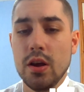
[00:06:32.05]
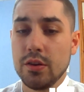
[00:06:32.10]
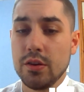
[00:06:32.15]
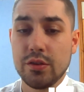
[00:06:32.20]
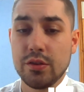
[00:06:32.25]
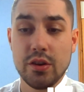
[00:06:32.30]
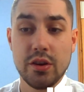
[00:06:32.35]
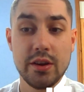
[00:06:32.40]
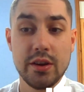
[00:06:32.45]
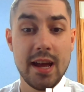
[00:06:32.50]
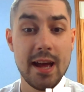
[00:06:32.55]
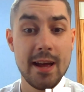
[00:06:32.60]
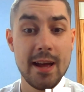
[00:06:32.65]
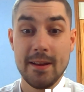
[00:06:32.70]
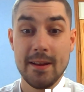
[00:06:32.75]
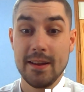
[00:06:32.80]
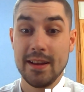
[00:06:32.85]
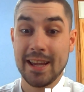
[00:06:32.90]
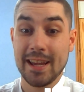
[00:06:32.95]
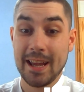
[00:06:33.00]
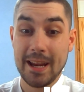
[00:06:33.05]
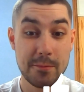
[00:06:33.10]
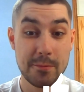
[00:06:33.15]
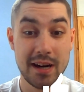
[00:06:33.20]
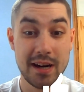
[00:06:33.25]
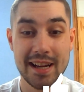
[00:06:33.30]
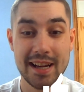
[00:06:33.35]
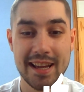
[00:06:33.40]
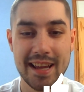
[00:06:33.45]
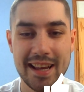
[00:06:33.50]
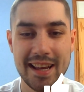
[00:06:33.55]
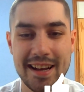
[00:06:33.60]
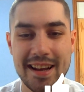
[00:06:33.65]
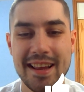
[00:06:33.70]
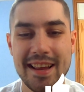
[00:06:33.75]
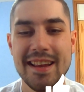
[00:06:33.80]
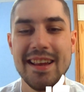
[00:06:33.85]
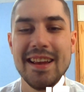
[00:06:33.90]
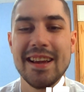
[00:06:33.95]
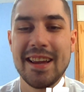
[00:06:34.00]
So, yeah, keep liking,
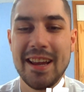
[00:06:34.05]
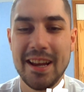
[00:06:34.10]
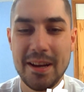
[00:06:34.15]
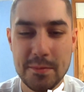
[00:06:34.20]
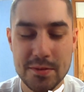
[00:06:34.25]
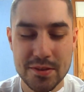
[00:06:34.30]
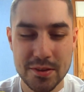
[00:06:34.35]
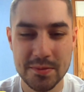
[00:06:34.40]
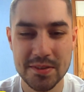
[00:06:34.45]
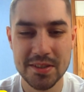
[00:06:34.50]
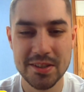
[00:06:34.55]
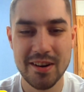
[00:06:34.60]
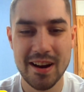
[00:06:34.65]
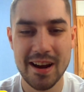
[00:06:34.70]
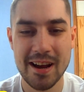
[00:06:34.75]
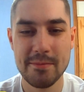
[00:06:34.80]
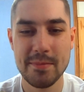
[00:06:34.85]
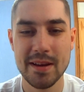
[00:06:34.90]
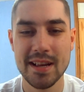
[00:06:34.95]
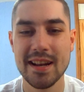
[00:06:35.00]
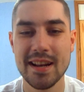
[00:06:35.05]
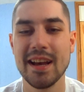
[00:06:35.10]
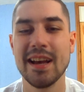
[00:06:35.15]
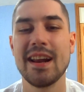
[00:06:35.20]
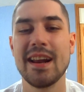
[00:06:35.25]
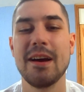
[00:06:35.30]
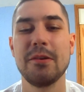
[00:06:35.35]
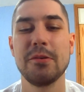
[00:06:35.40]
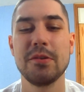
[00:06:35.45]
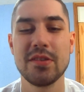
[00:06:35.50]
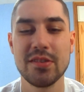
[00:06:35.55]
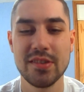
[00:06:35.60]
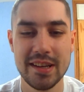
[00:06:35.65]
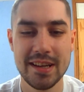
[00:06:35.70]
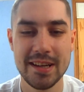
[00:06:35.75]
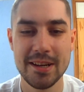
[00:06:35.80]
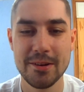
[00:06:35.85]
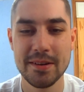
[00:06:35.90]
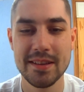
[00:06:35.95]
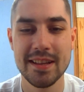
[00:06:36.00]
keep subscribing, and I will see
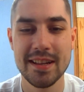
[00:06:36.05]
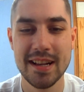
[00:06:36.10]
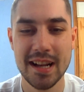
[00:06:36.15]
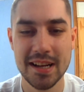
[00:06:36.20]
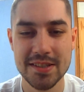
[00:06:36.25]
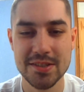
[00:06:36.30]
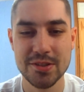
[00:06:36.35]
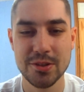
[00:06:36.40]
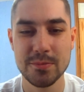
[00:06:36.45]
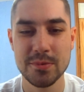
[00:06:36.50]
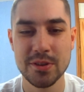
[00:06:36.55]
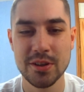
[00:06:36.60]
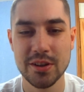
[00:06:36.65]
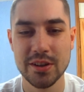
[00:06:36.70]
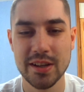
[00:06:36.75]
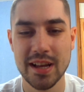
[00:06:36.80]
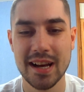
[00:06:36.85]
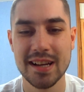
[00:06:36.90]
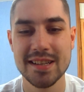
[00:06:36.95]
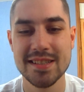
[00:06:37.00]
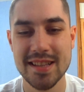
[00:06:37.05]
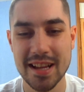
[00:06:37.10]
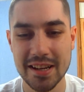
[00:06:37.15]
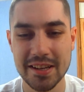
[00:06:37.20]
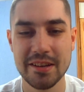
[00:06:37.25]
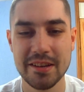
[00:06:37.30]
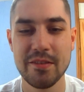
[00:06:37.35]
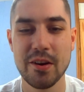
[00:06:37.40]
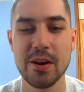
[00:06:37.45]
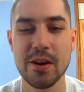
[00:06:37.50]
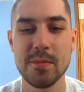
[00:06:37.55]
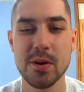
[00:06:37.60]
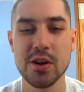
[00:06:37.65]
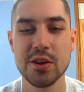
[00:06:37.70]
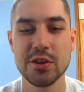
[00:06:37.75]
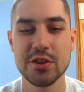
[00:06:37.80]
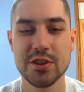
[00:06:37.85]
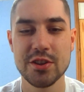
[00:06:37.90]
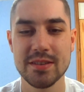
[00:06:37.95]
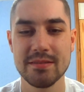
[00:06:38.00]
you in the next upload, guys. Thank you very
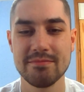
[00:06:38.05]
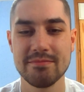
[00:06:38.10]
much.